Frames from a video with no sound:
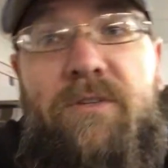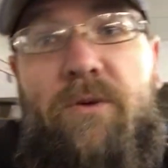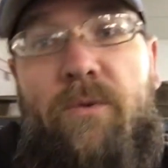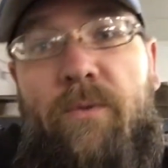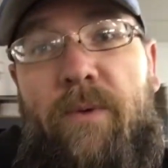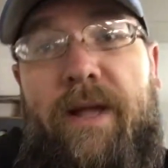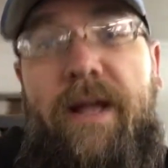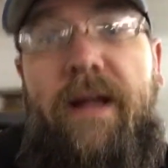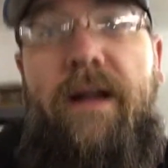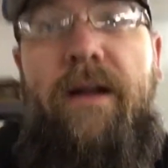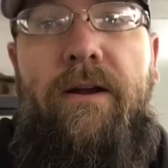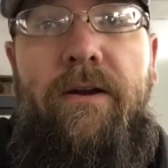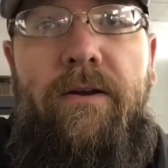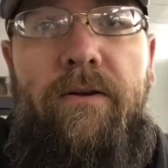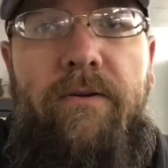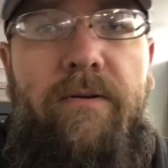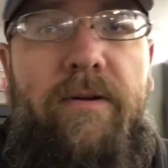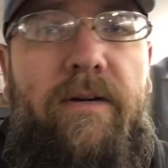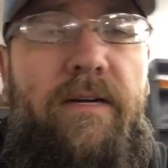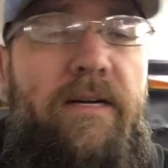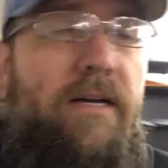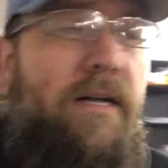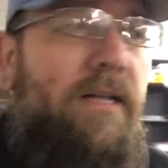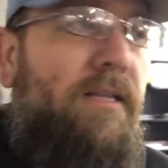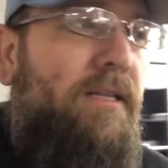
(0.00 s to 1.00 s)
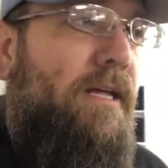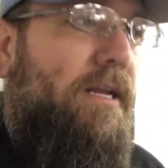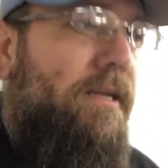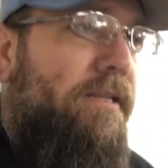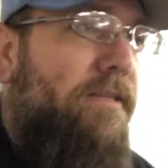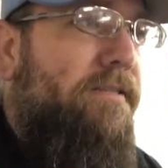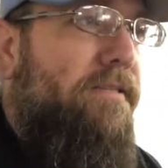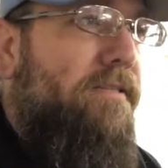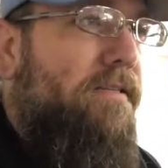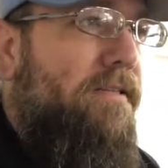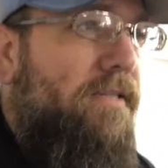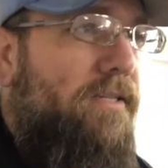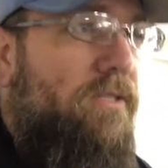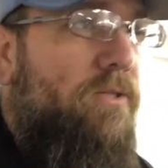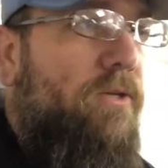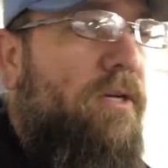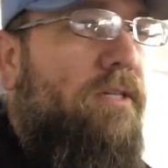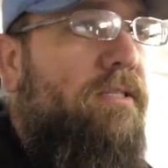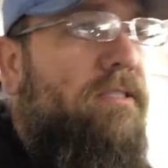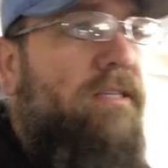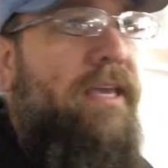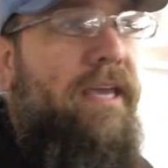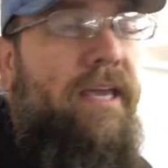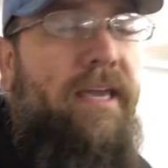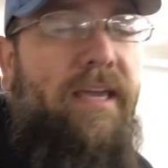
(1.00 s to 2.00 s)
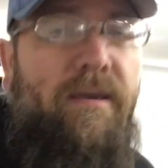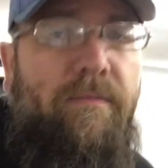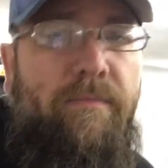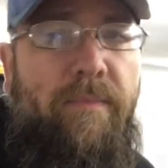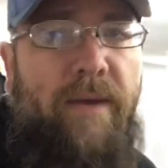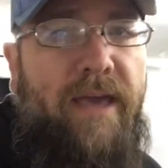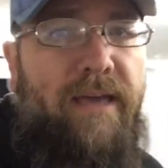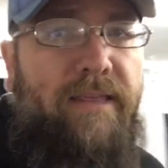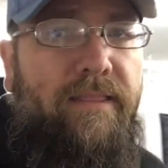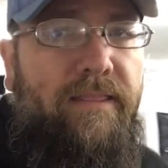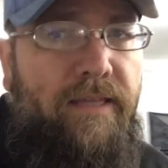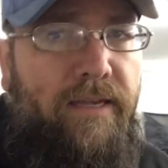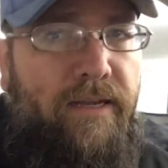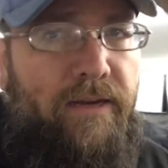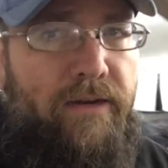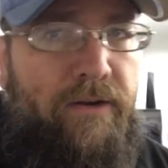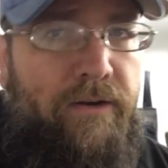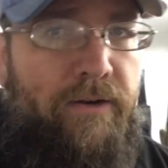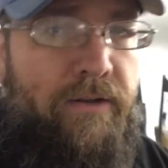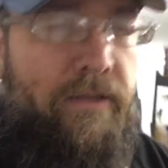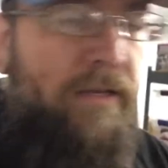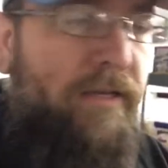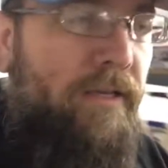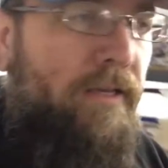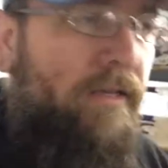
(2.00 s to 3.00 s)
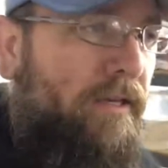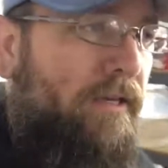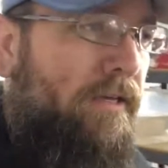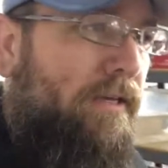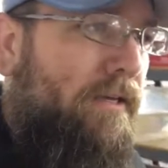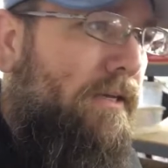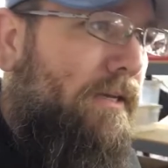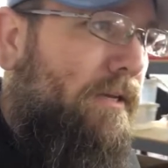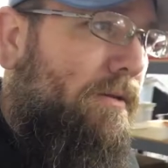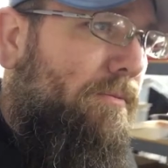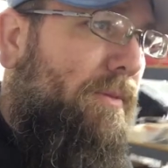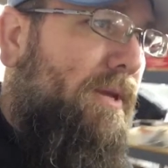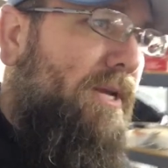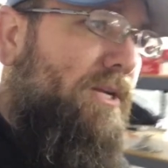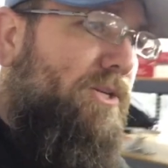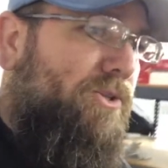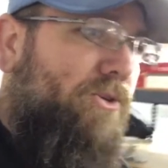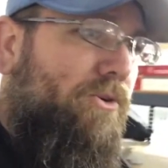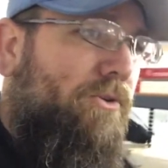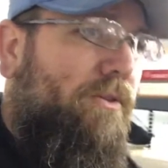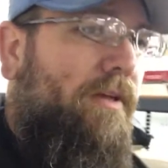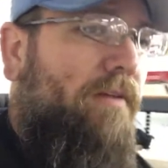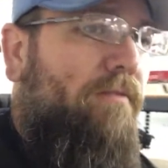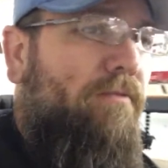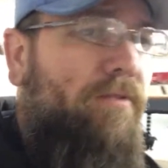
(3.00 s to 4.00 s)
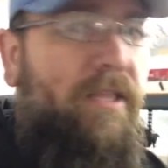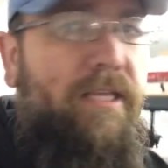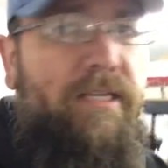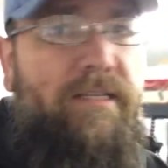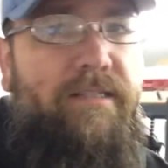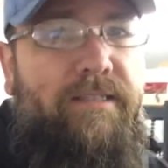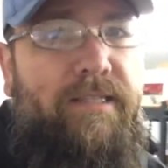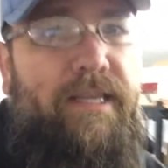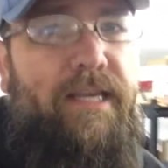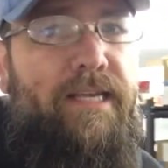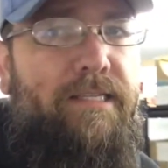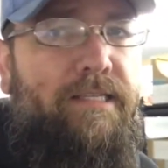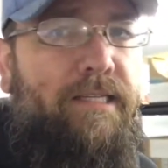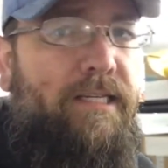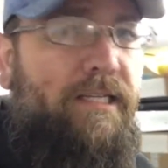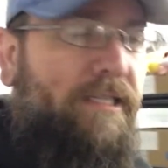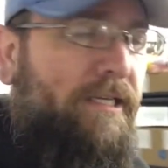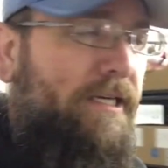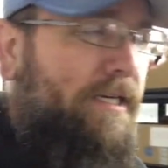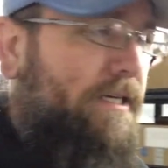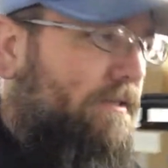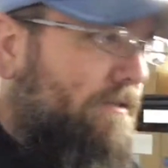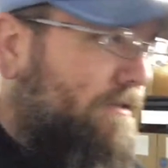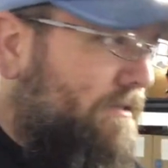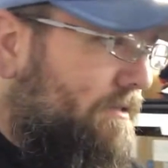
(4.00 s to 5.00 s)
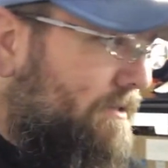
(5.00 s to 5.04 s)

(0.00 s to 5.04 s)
to where a lot of the city trucks can't get back there and make sure that everything stays clean.